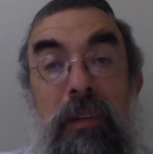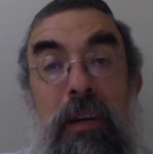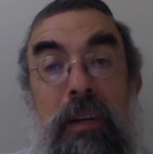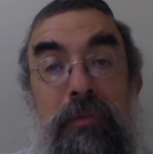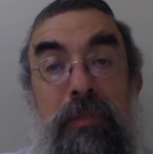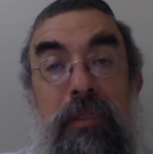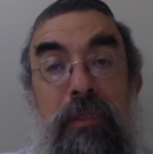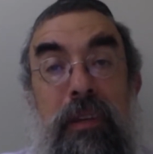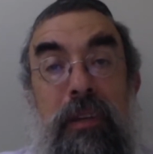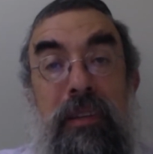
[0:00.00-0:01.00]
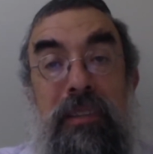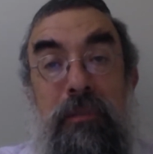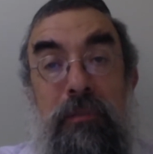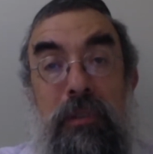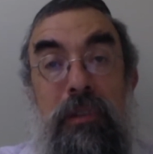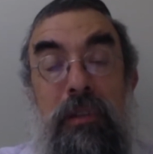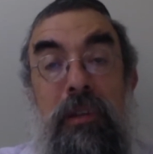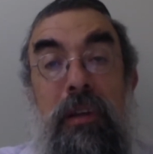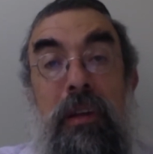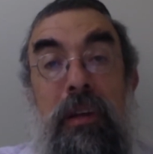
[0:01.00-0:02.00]
v'yahavta l'reacha
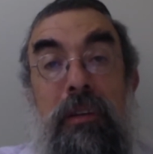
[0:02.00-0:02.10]
kamocha.